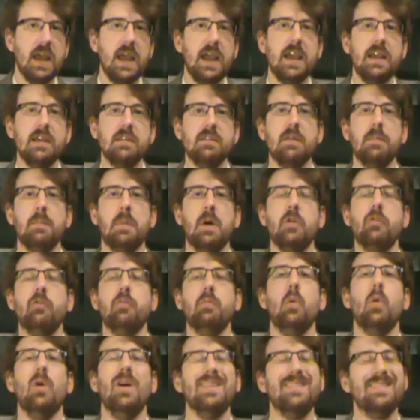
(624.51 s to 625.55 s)
He is a much
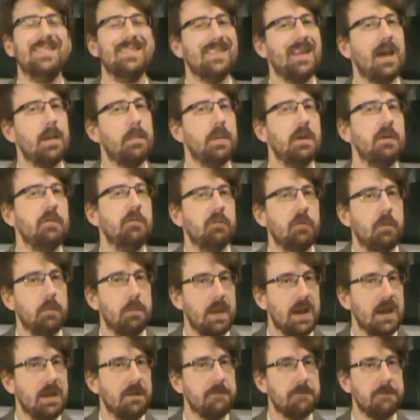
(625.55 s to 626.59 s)
more established
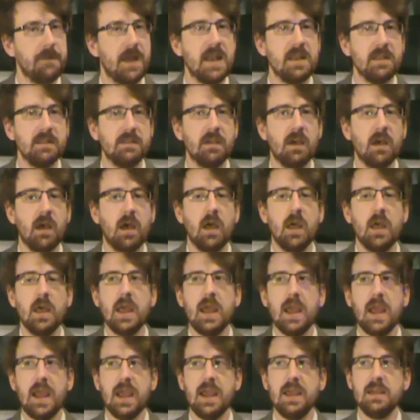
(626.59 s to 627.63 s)
main eventer.
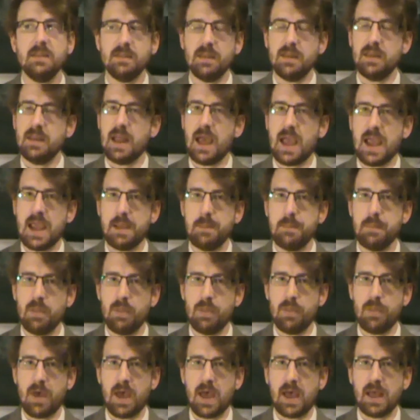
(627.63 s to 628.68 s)
He is a name
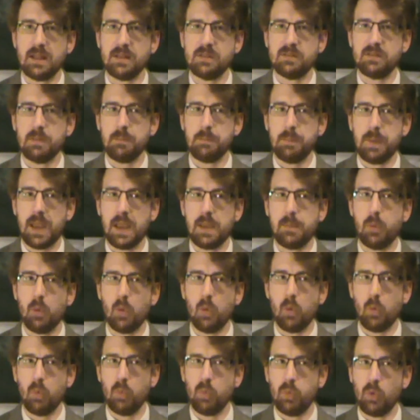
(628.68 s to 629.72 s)
that
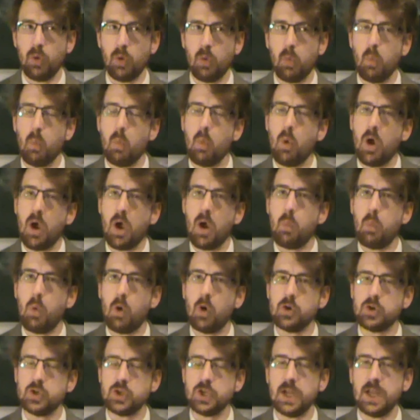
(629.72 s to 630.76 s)
people that were
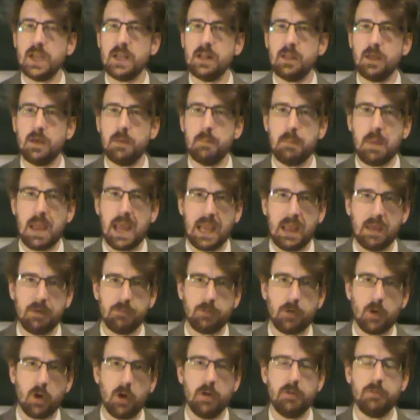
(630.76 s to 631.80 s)
watching that may
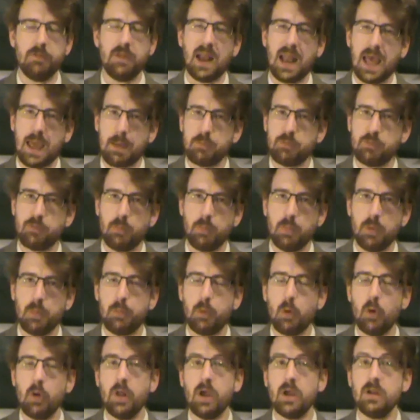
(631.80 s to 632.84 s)
have kind of lapsed from the
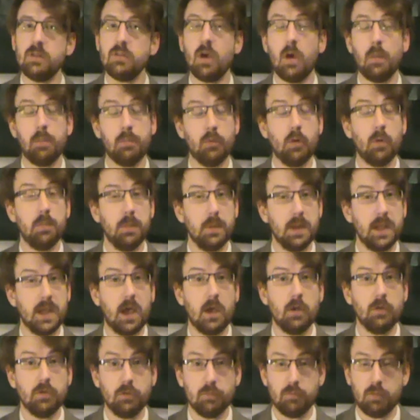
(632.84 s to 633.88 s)
product are probably
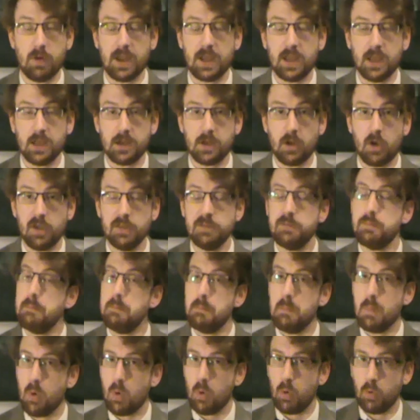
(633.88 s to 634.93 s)
going to recognise
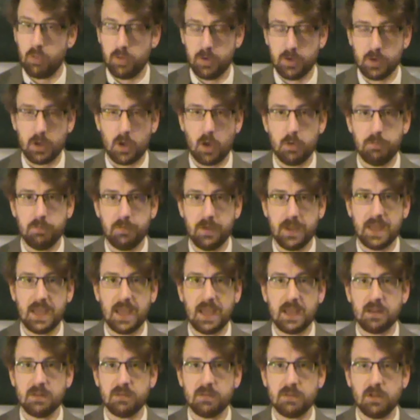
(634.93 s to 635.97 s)
more than Kofi
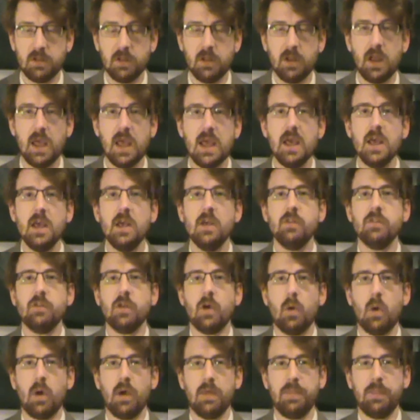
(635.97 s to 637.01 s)
Kingston.
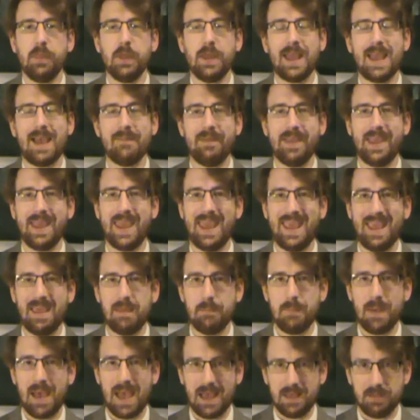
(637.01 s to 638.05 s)
So I think having
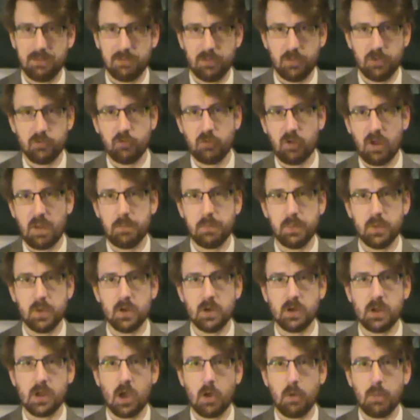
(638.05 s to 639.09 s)
him as the
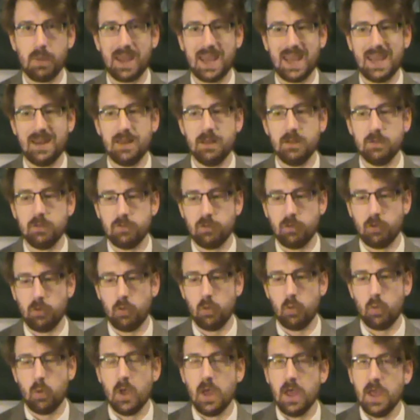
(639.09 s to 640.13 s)
champion going
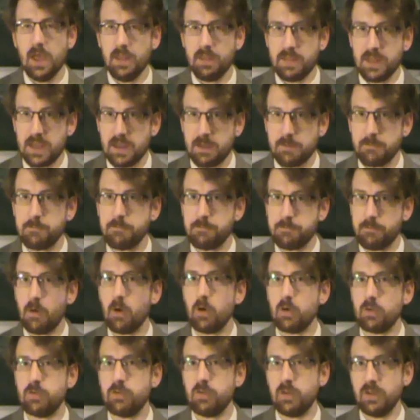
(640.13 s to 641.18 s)
into the
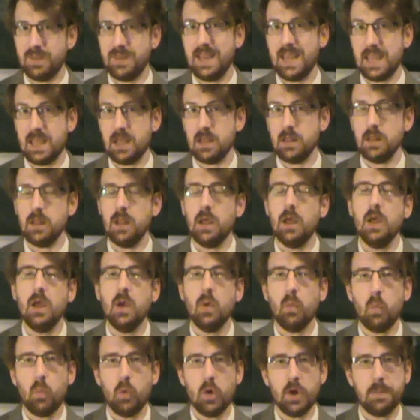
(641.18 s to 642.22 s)
Fox deal
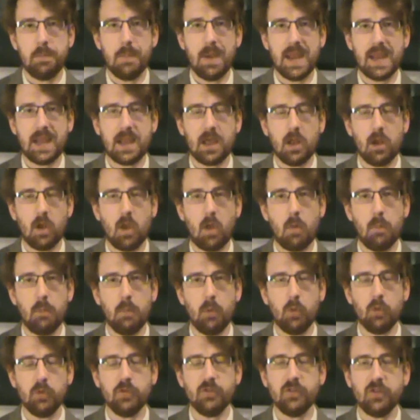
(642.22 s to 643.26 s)
would make a lot
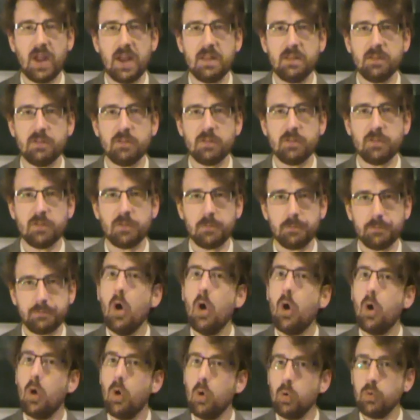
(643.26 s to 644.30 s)
more sense.
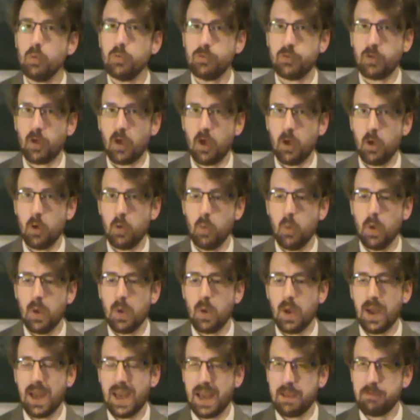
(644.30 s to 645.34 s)
Also,
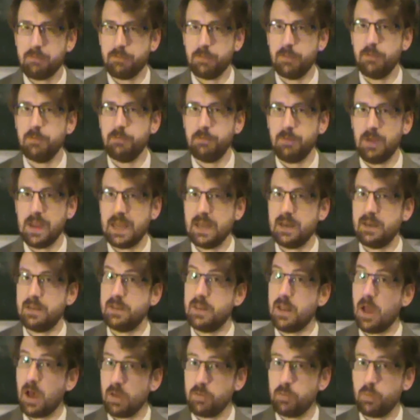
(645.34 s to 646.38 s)
if the Fiend
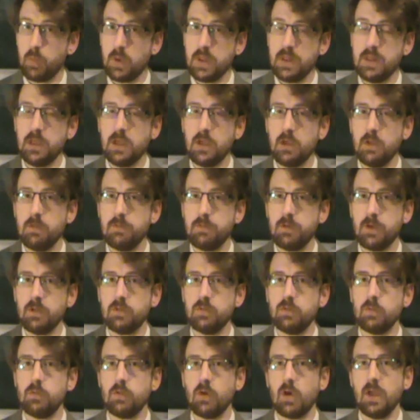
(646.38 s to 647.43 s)
does win the
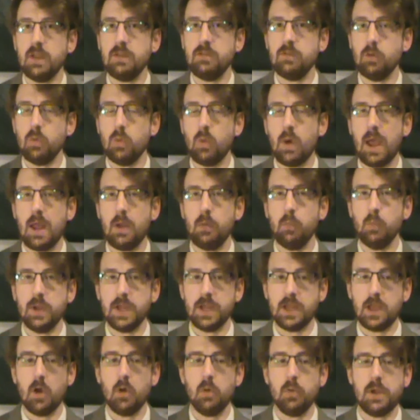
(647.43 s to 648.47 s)
Universal title and we
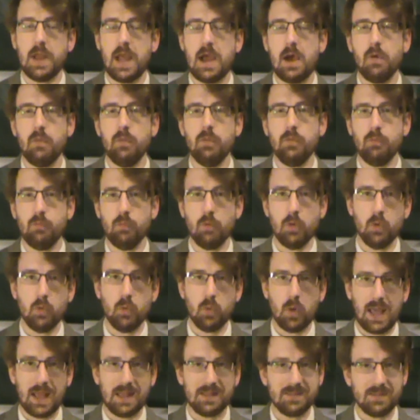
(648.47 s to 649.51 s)
go down the
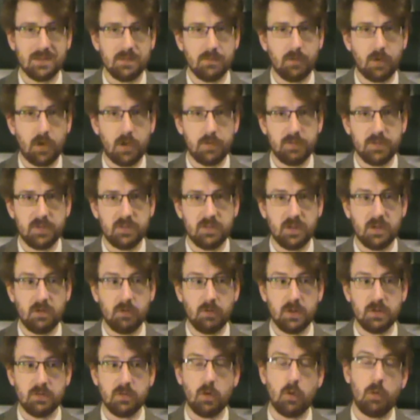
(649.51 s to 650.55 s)
route at Survivor
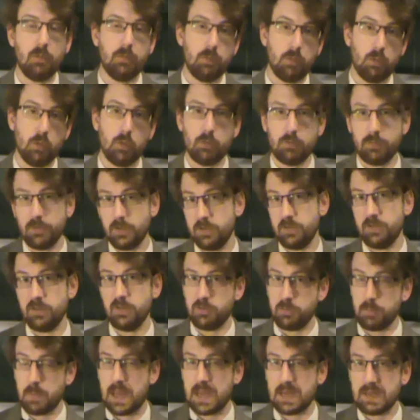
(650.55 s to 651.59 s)
Series of Raw versus
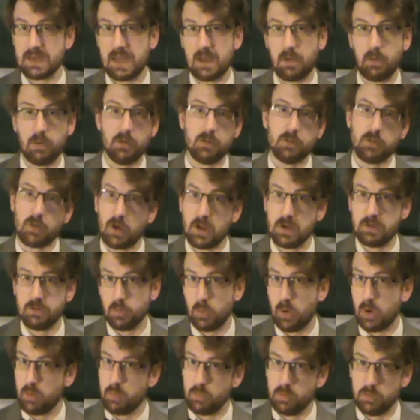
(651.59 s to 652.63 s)
SmackDown and
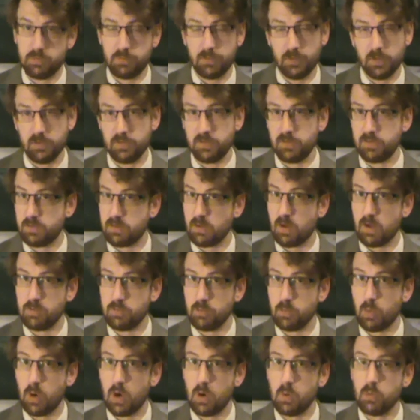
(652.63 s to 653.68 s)
title holders versus
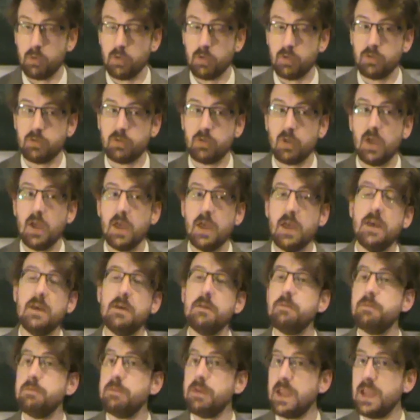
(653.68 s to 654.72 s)
title holders,
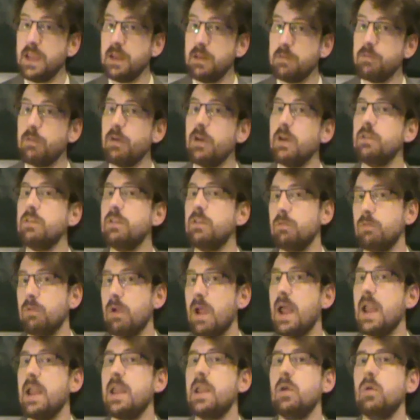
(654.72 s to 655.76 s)
Fiend versus
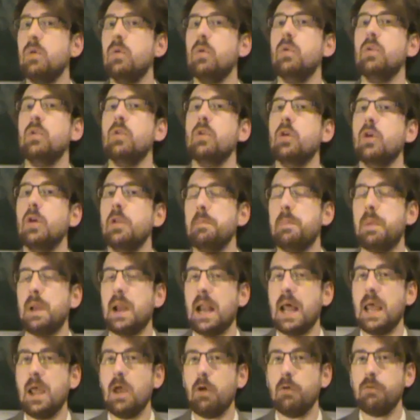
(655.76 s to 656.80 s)
Randy Orton can
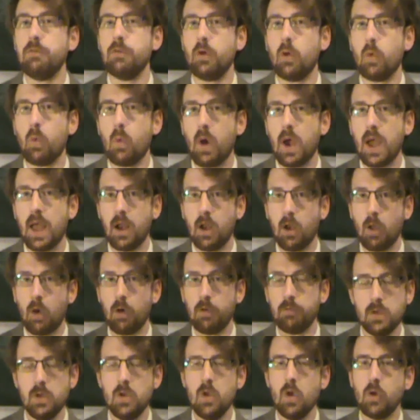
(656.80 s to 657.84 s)
play off quite a
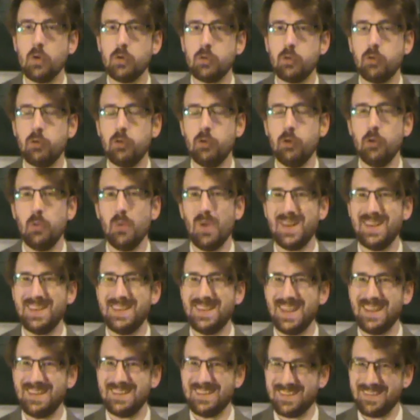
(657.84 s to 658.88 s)
lot of not too
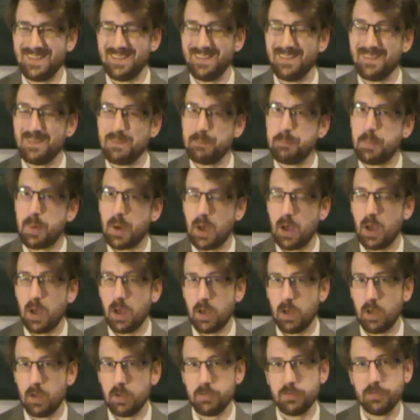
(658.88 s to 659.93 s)
distant
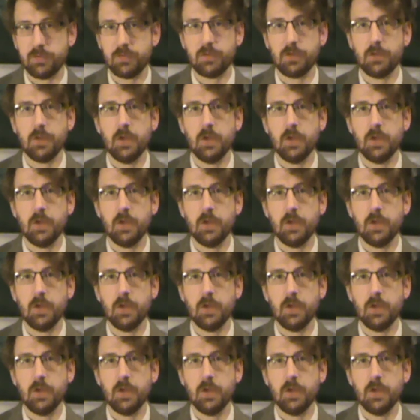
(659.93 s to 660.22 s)
past.